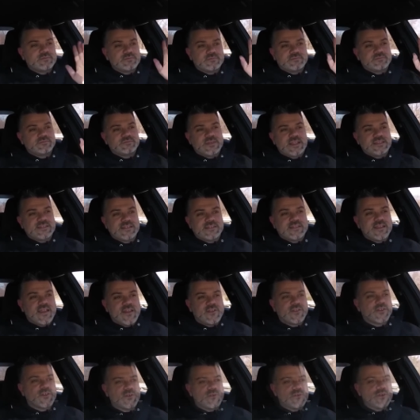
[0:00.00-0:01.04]
its entire
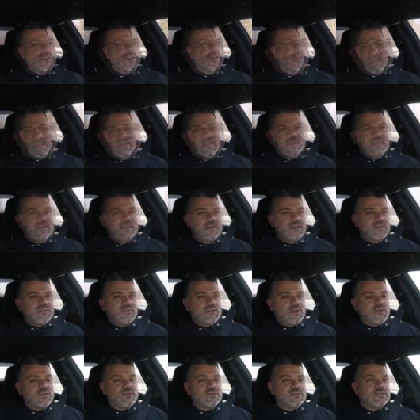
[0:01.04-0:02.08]
career. So
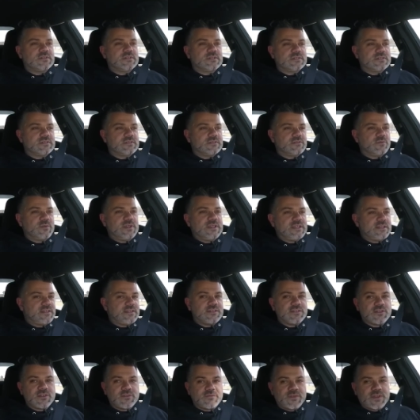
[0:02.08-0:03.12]
we did this little
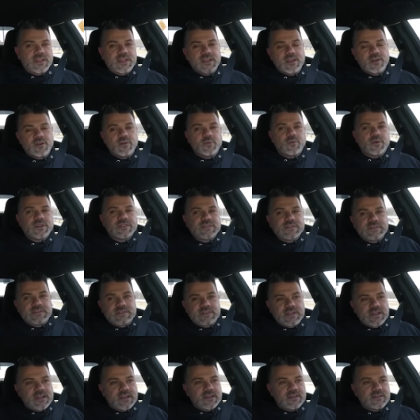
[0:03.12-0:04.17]
video. It was
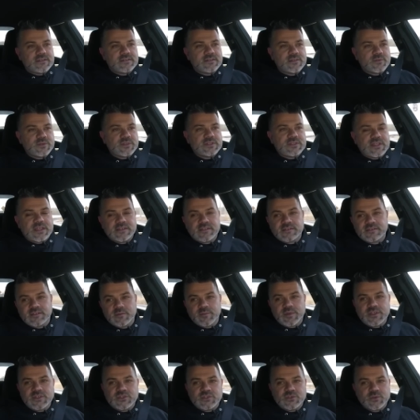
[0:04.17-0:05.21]
intended to be
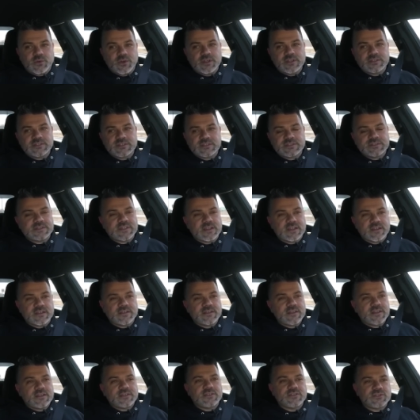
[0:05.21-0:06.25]
short, just to
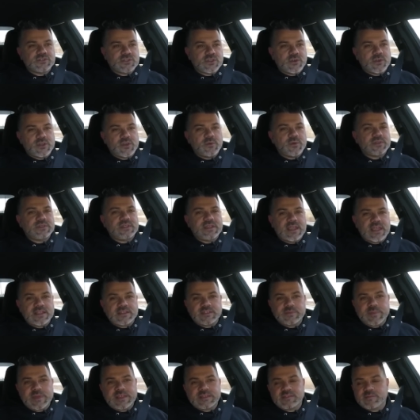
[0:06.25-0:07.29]
show you what the
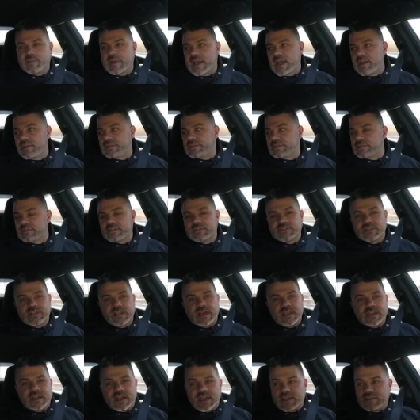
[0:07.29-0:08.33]
8-speed's about, because a lot of
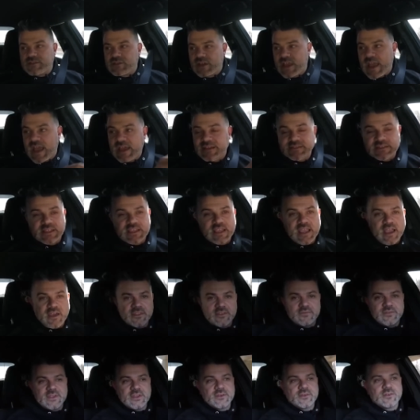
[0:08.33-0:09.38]
guys are asking how the
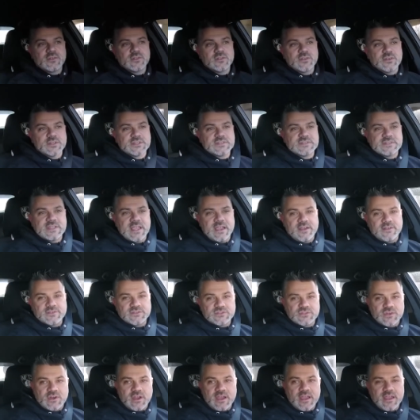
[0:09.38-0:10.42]
vehicle looks, sounds,
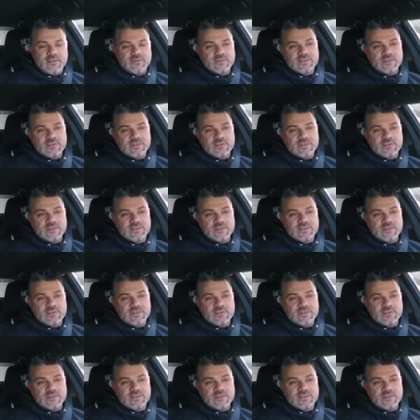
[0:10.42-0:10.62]
drives.